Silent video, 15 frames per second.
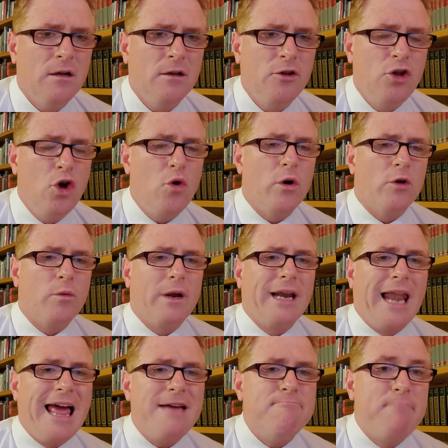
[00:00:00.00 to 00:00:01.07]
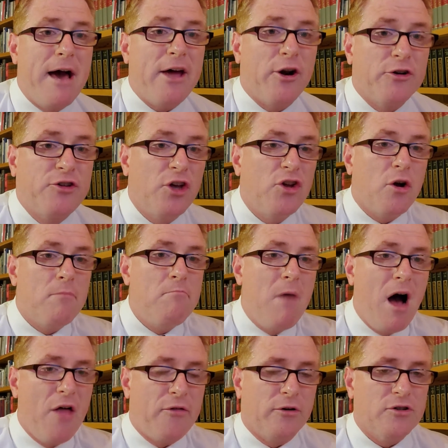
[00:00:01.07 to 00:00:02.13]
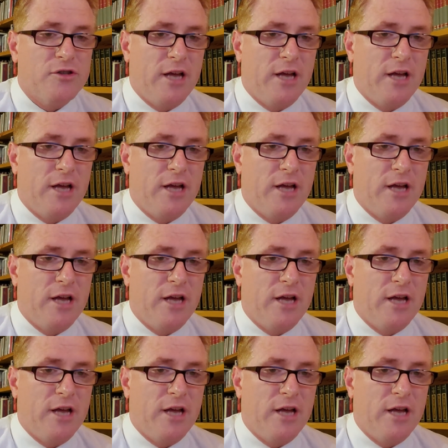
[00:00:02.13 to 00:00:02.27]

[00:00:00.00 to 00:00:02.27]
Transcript: you would relate better to your mothers